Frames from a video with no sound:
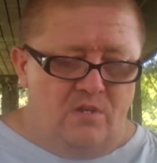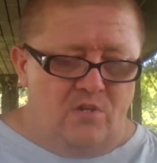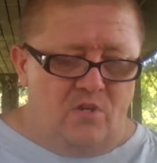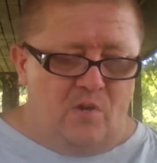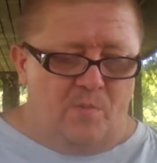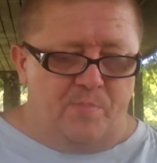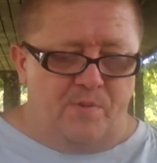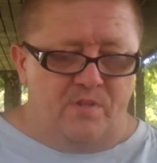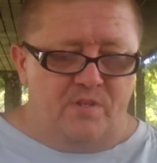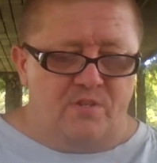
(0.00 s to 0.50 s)
to
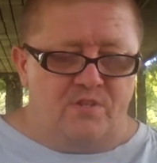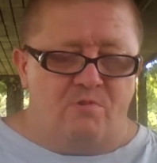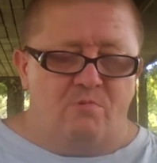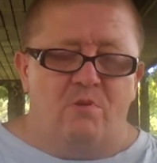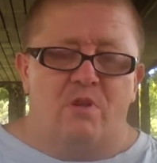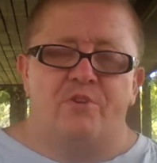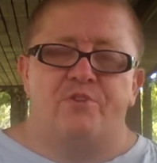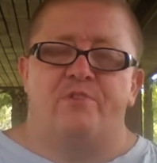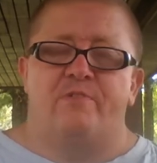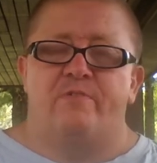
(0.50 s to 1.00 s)
open the
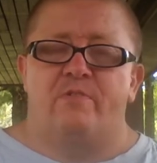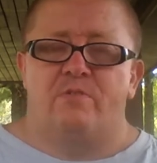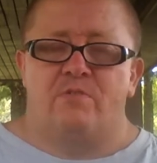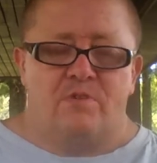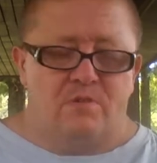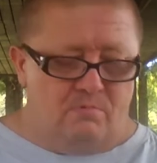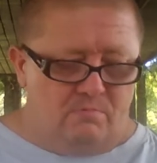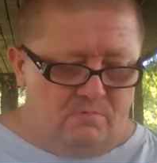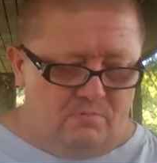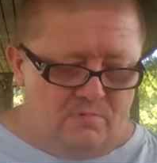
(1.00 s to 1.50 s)
squelch of a
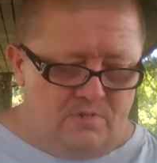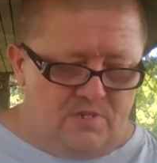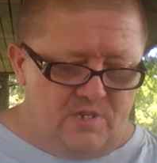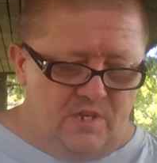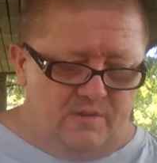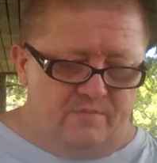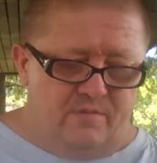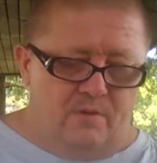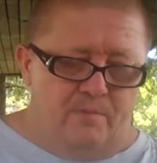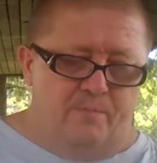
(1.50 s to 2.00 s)

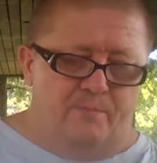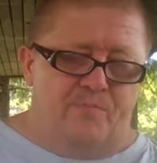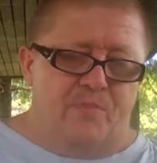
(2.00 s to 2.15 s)
receiver?